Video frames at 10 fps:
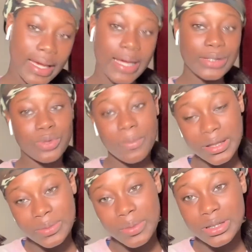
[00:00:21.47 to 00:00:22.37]
welcome back
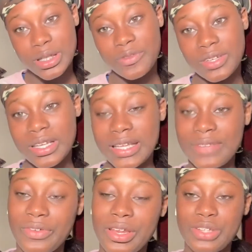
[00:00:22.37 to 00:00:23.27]
to my channel for today's
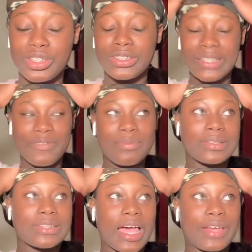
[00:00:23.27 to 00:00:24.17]
video. As you can see from the
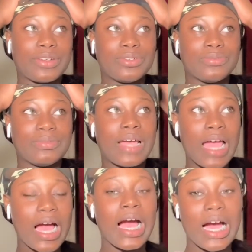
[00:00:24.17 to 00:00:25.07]
title,
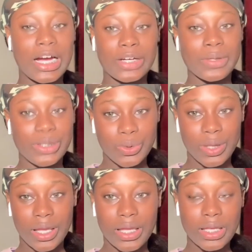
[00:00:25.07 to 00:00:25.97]
I'll be
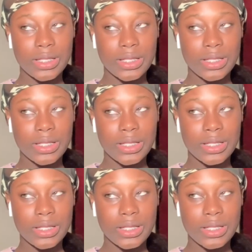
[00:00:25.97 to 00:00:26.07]
doing